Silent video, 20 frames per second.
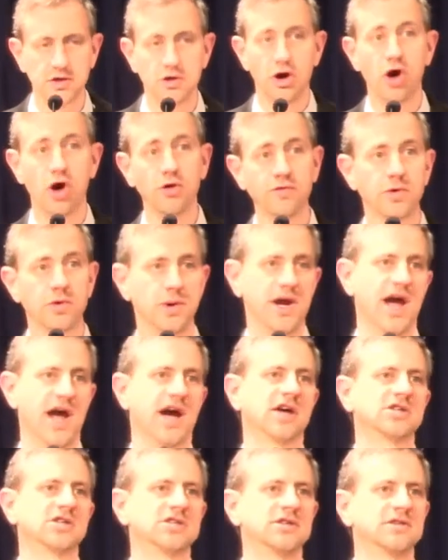
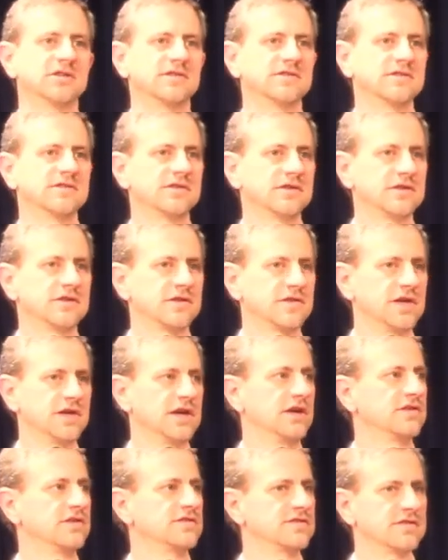overreactions to
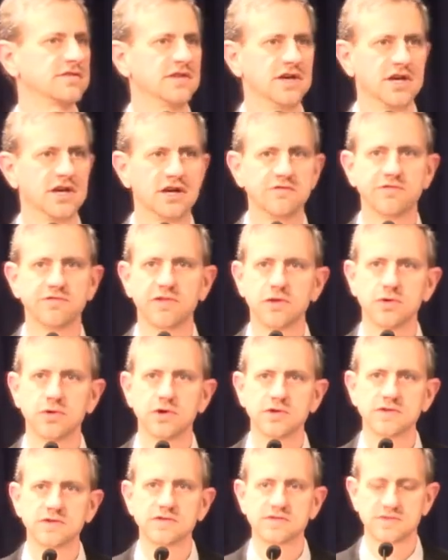things that
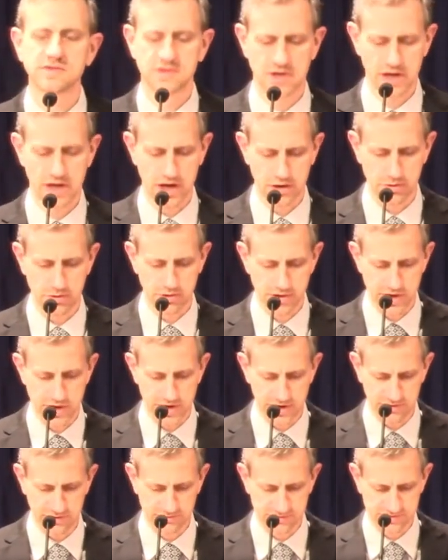influence our
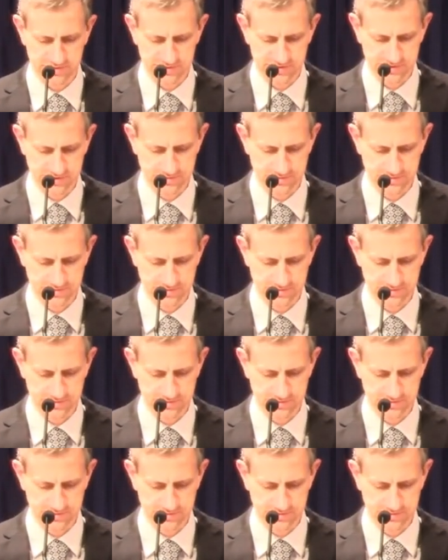lives.